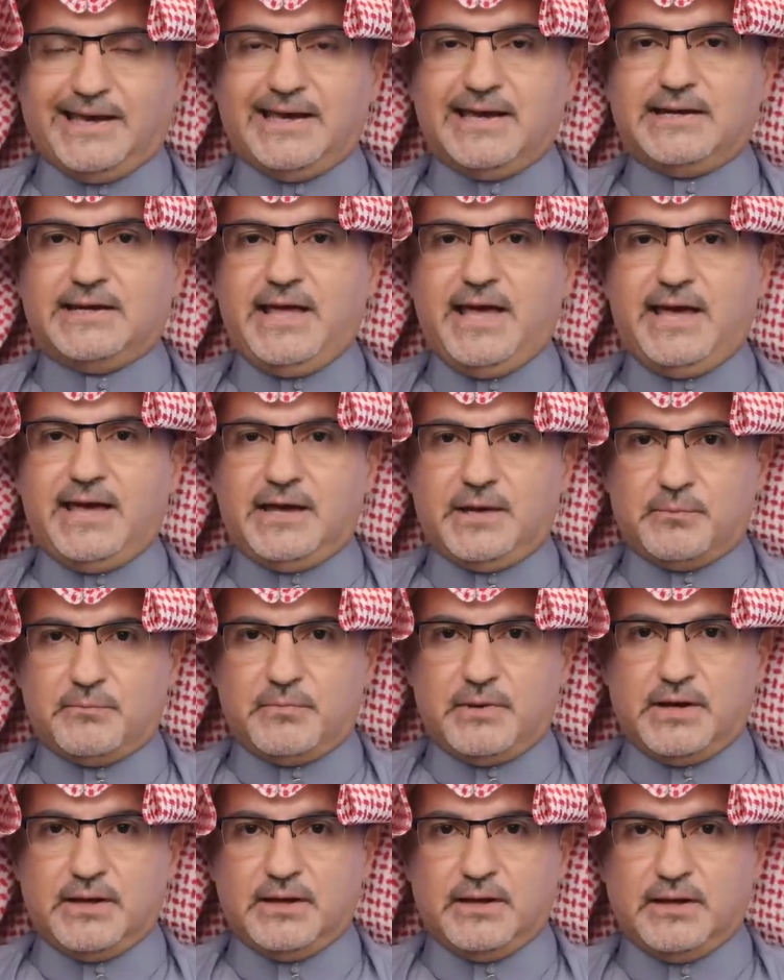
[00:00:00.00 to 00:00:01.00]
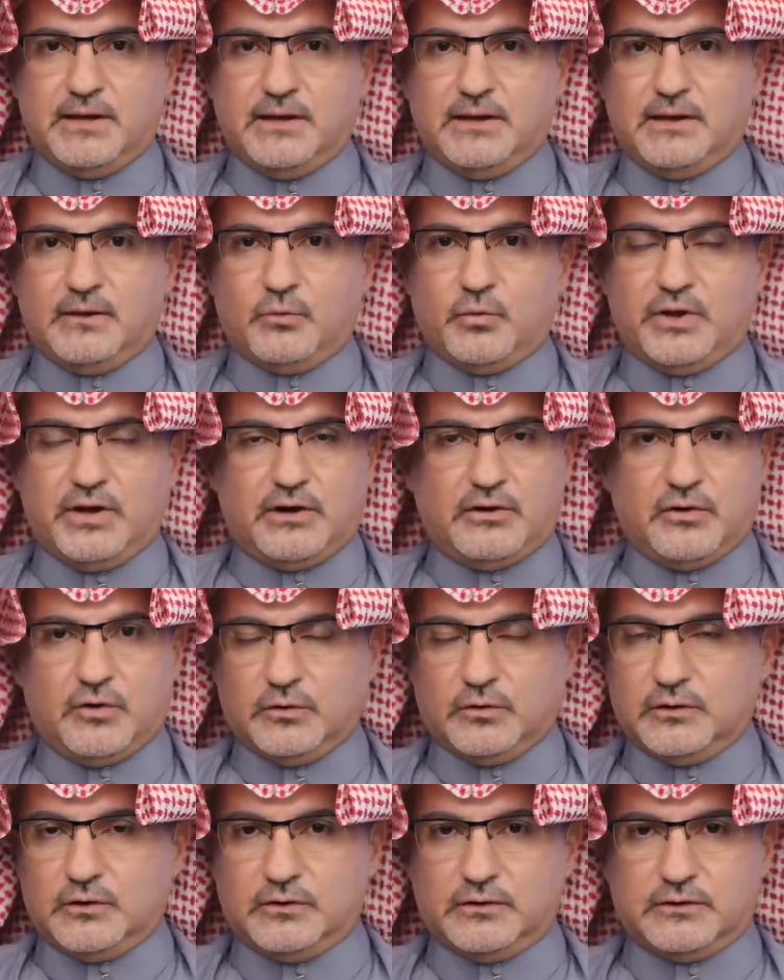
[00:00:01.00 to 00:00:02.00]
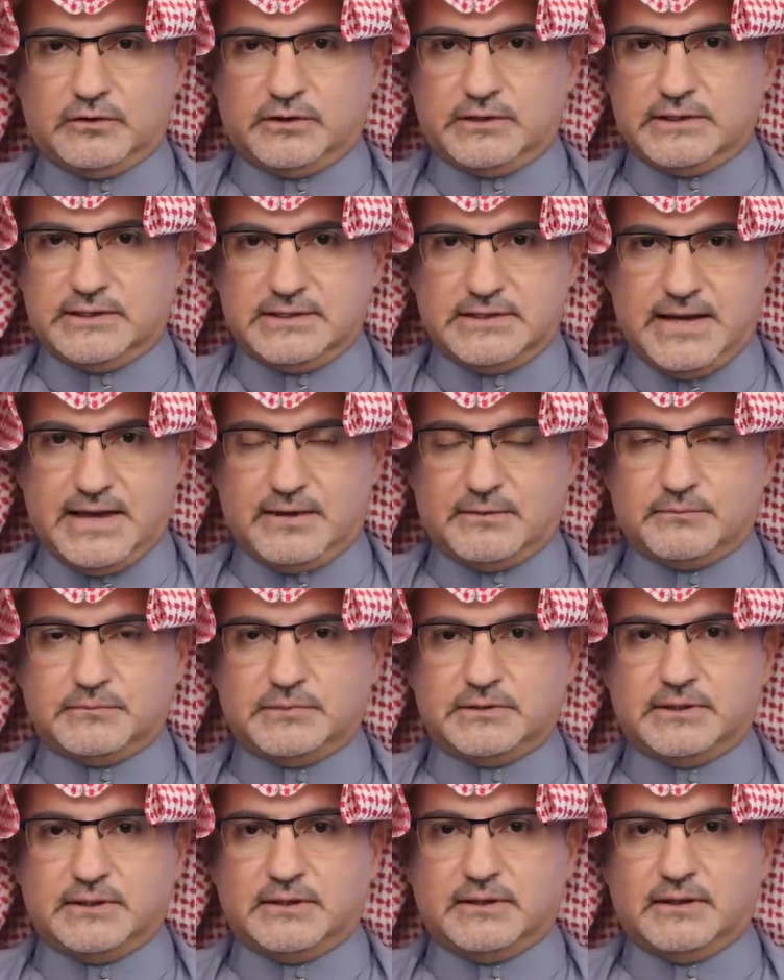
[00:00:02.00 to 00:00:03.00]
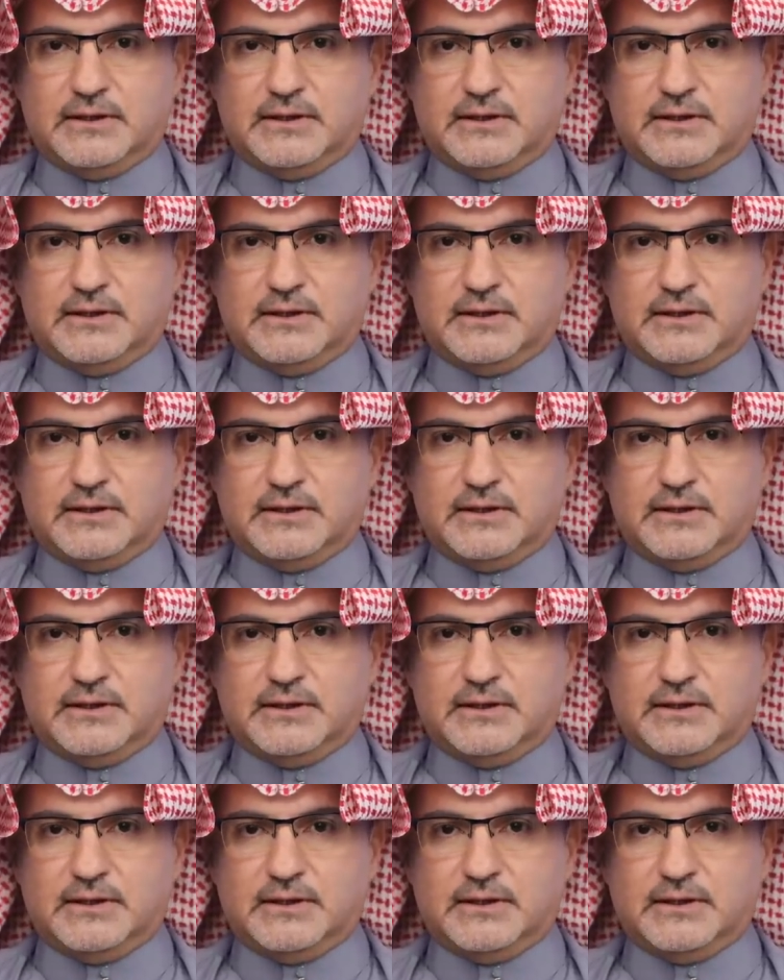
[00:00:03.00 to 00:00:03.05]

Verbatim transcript: In Him, we are no longer condemned,